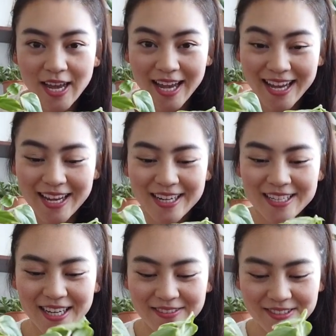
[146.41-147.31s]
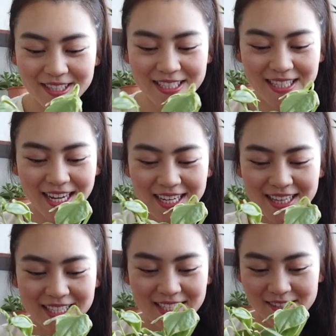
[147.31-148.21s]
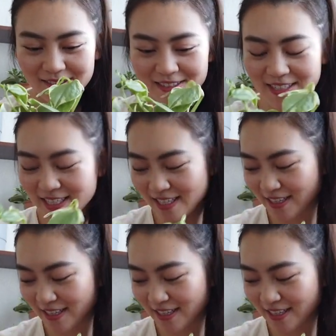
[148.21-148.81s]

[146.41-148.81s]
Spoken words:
And I'm really excited. This is really